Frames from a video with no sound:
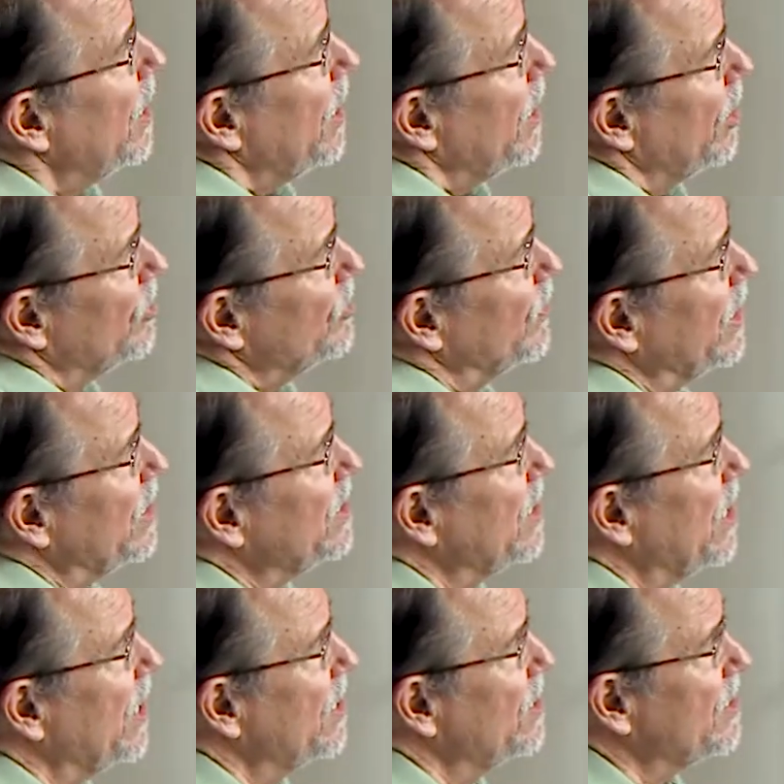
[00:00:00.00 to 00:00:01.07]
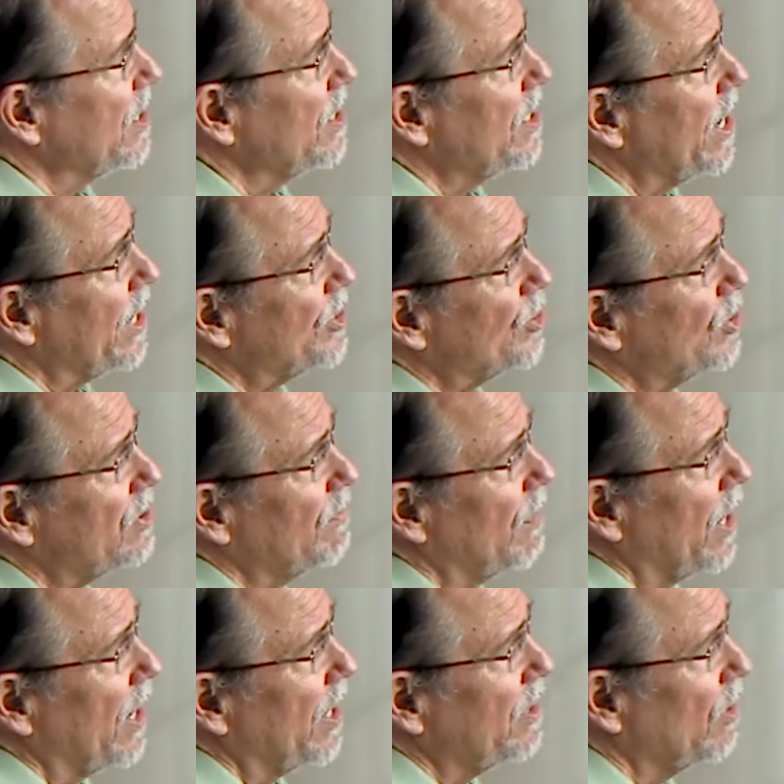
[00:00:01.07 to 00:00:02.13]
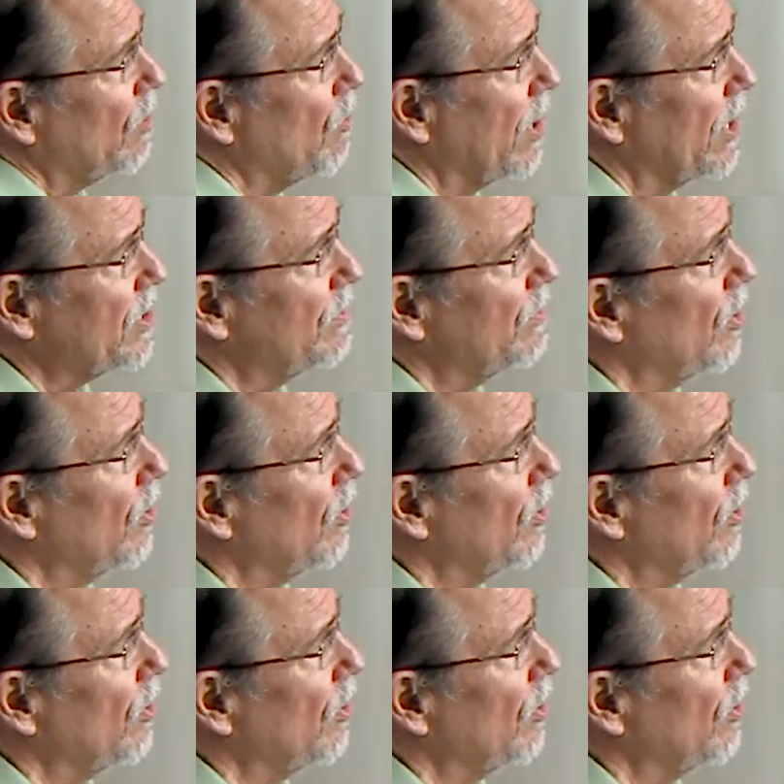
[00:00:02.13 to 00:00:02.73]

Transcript: Here's what he says in Nature's Mind, the Quantum